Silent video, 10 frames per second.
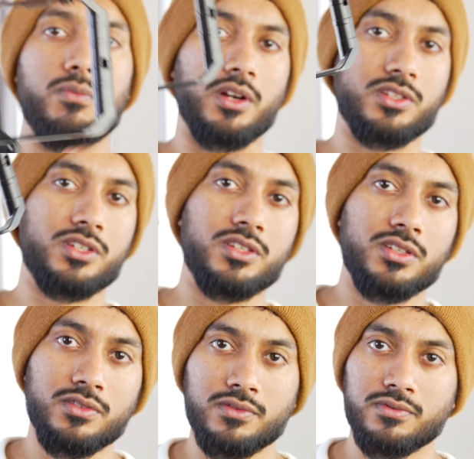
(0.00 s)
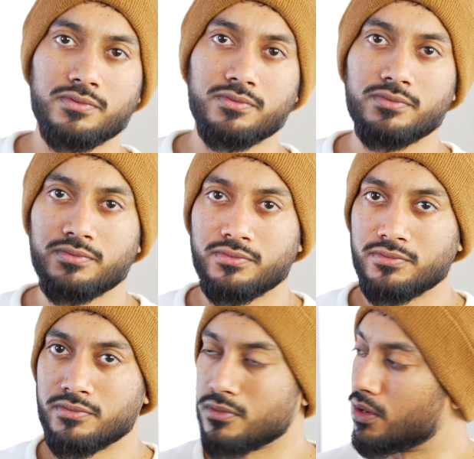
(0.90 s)
works.
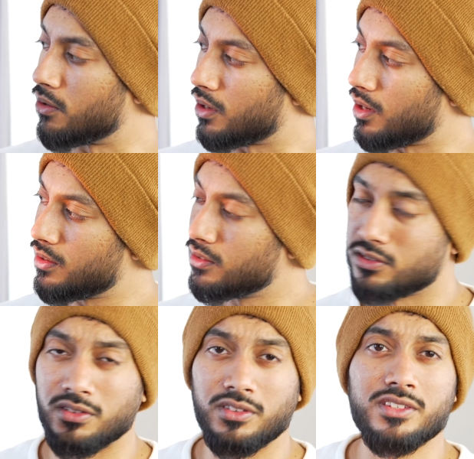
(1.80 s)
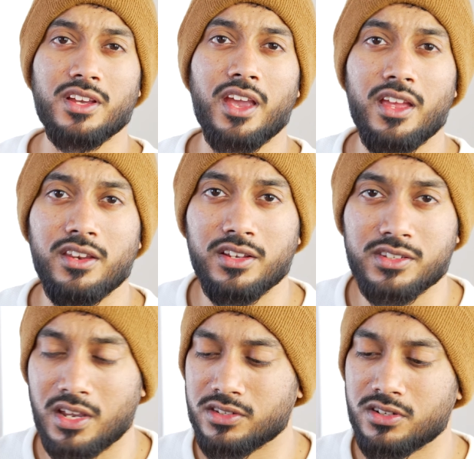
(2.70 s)
Okay, so these are handy
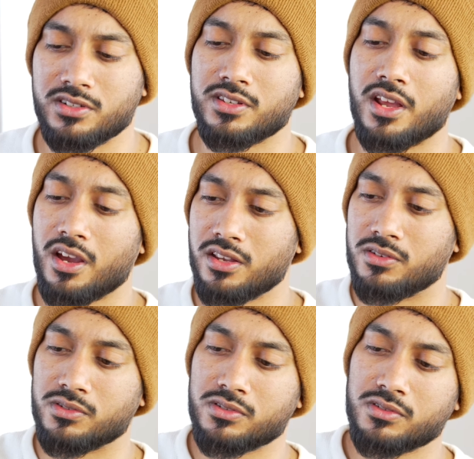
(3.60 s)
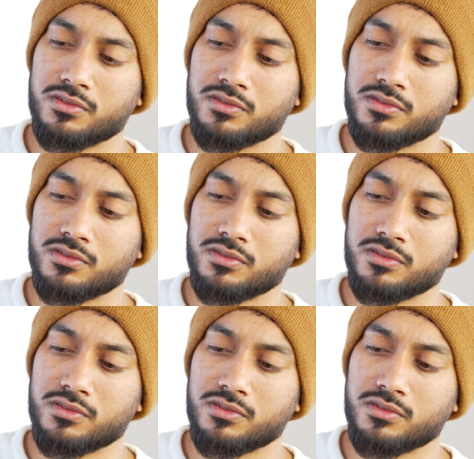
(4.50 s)
accessories that I use.